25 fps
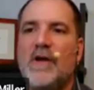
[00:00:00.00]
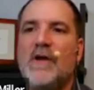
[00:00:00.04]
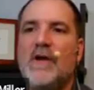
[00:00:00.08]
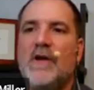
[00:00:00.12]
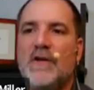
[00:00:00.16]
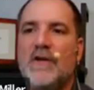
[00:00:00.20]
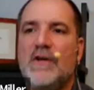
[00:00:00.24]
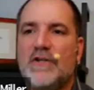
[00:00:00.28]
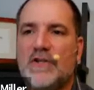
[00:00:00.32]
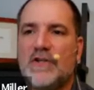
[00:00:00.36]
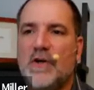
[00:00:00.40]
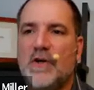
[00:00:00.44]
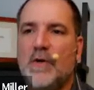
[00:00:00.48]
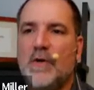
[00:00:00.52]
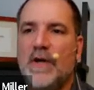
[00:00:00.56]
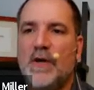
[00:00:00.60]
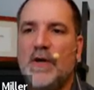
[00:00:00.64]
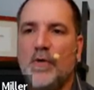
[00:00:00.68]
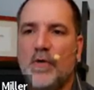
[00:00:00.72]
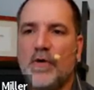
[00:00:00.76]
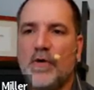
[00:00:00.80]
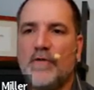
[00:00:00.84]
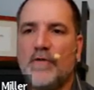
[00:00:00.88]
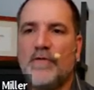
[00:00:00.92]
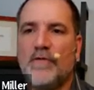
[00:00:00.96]
So in
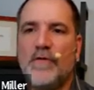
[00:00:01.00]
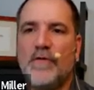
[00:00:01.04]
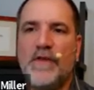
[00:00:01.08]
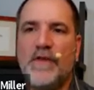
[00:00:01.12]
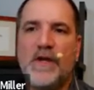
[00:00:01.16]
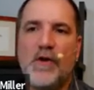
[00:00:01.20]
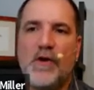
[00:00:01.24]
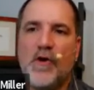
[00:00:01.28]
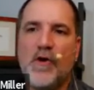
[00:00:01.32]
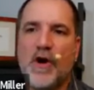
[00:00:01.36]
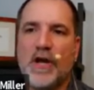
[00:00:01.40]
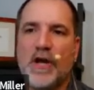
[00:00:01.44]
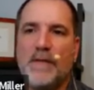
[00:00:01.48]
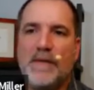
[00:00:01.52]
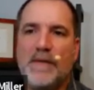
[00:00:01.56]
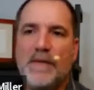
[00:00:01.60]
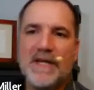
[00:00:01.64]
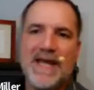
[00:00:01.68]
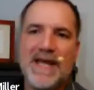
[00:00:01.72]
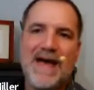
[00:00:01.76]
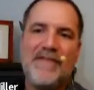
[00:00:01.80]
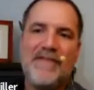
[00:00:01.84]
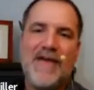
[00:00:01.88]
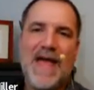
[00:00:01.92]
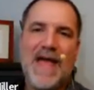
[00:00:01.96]
order for the argument
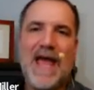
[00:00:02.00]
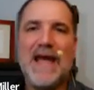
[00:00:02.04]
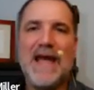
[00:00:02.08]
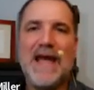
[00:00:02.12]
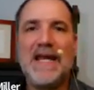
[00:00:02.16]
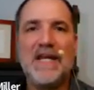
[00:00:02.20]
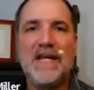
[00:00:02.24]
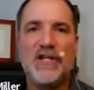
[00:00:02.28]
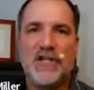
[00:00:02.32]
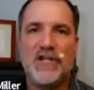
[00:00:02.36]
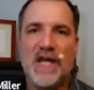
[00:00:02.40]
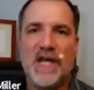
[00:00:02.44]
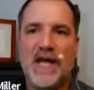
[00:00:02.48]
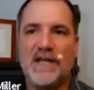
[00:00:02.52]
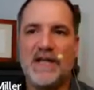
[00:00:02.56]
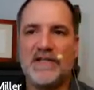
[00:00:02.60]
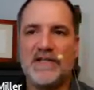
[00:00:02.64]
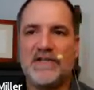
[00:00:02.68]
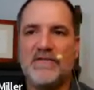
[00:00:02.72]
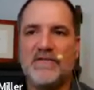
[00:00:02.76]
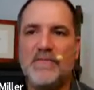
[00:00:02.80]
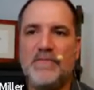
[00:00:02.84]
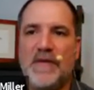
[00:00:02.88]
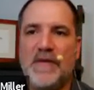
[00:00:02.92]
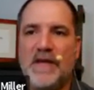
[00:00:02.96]
to have any chance
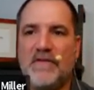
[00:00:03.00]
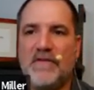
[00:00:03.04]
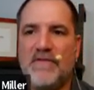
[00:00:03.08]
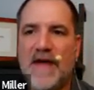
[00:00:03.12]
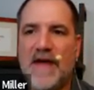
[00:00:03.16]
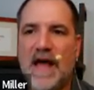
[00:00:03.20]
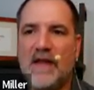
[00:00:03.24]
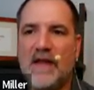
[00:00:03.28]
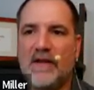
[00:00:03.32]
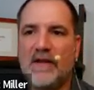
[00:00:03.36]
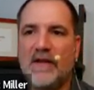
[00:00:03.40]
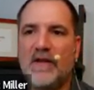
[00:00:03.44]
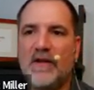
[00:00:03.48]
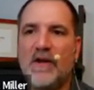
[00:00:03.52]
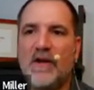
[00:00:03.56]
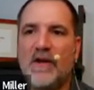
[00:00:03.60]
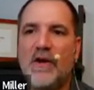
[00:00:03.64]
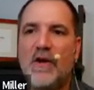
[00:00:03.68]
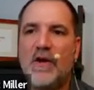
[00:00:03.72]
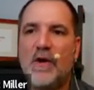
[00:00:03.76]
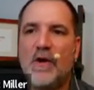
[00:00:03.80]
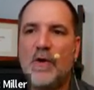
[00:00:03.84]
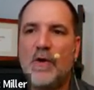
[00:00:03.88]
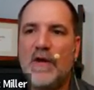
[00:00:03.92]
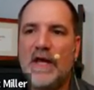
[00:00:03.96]
of being valid,
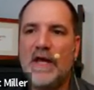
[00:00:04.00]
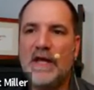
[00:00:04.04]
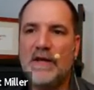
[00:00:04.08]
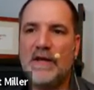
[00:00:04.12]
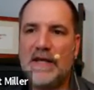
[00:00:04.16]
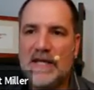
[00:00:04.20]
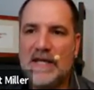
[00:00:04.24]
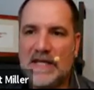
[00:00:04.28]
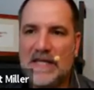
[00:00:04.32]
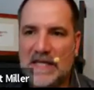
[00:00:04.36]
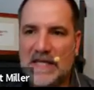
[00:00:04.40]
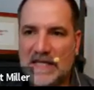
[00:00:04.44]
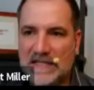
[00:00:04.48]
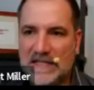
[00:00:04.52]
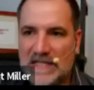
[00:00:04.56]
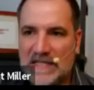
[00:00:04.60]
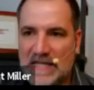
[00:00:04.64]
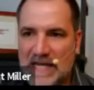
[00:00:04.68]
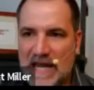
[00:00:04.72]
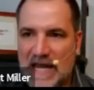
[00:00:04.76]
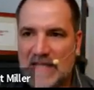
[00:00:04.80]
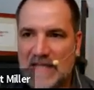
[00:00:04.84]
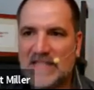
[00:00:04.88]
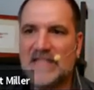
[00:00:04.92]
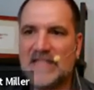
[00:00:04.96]
it is
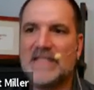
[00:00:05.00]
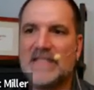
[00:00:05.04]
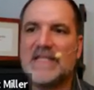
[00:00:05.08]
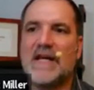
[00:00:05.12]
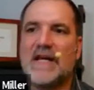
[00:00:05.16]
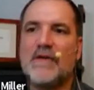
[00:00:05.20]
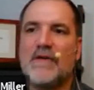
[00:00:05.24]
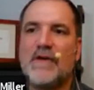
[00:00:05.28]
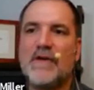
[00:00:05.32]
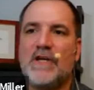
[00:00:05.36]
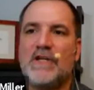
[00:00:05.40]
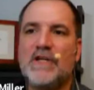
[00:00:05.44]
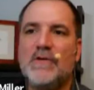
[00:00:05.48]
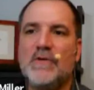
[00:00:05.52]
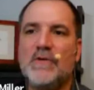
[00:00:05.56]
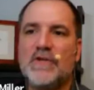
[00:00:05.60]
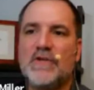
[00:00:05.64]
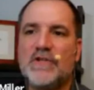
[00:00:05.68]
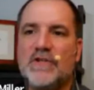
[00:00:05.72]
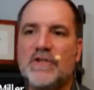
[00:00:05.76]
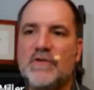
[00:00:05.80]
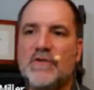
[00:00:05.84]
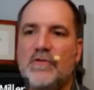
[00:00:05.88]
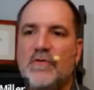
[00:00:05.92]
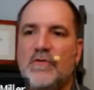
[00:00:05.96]
necessary to
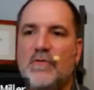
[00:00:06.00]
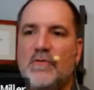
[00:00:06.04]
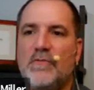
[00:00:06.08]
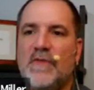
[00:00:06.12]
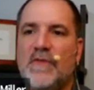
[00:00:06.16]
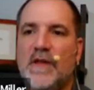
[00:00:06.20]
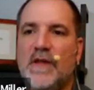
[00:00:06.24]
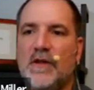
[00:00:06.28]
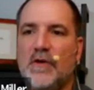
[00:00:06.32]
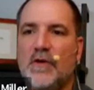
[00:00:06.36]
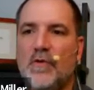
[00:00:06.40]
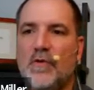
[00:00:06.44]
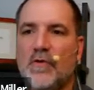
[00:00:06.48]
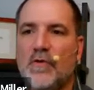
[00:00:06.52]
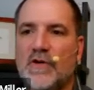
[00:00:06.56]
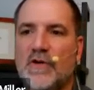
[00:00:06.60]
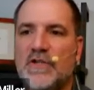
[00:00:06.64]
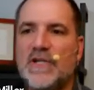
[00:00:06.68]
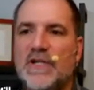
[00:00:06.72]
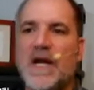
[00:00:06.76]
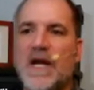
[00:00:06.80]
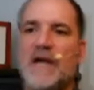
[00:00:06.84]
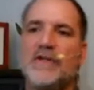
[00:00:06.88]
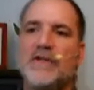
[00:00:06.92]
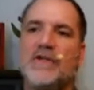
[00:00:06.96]
assume that Lenore is
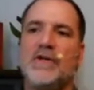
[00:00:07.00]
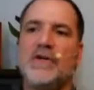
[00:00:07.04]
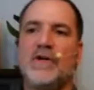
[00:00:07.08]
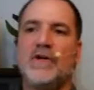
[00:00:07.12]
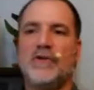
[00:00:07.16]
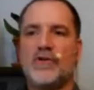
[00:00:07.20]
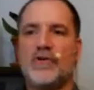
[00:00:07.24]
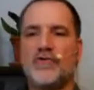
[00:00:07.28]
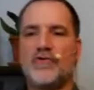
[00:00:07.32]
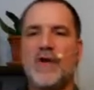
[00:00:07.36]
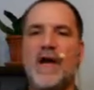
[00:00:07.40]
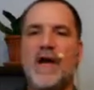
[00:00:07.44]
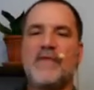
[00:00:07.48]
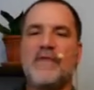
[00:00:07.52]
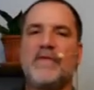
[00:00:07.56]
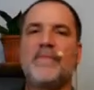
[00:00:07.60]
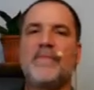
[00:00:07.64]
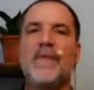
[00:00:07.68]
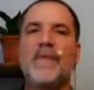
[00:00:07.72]
not too young to drive.